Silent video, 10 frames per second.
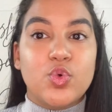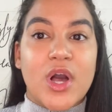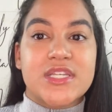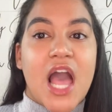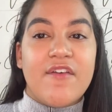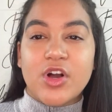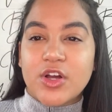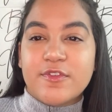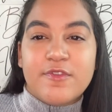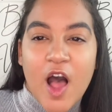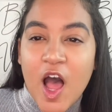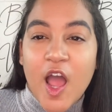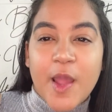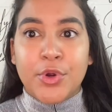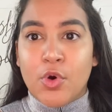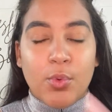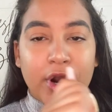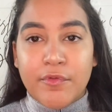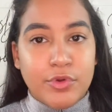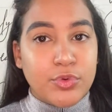guys can have a good vibe or
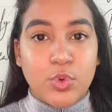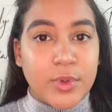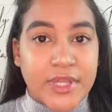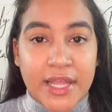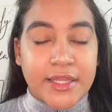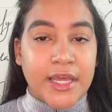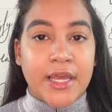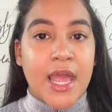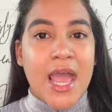whatever you do with that thing.